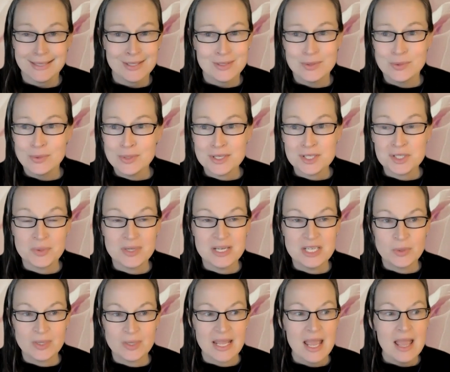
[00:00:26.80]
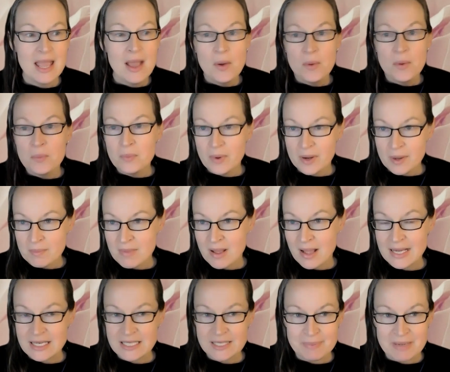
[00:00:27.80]
August 2020. What a
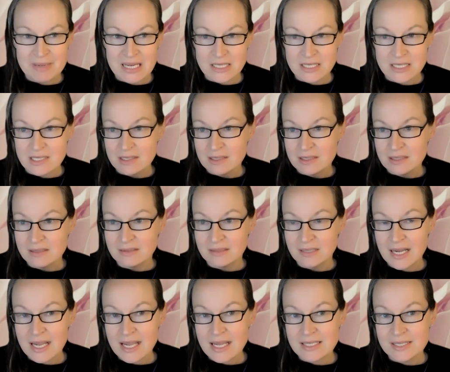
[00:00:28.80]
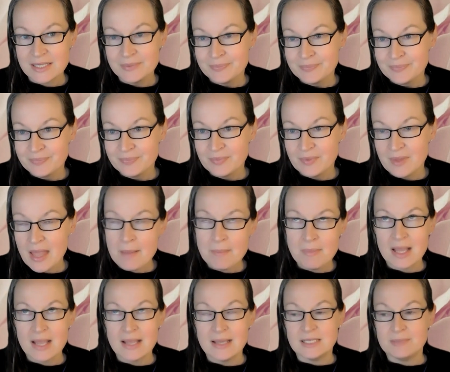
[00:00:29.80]
mind bend, all right? A
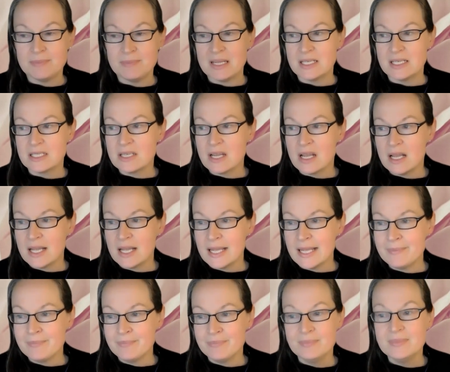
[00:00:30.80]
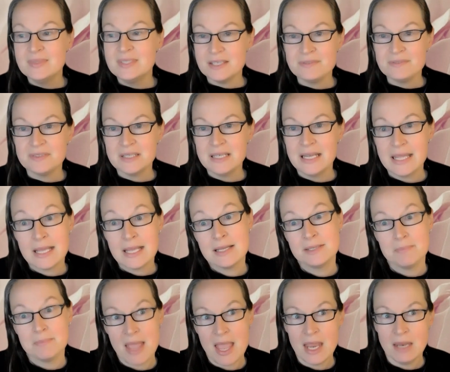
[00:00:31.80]
mind bend. Time definitely is
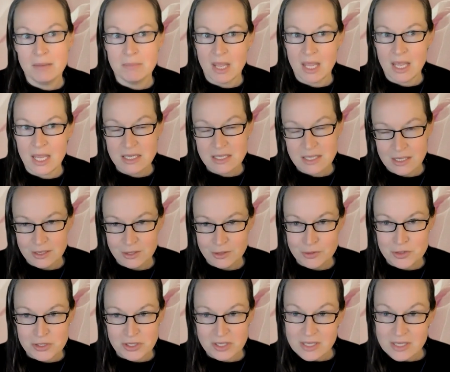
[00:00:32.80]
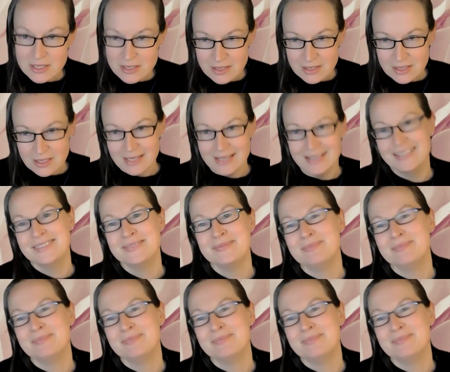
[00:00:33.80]
man-made illusion, isn't it?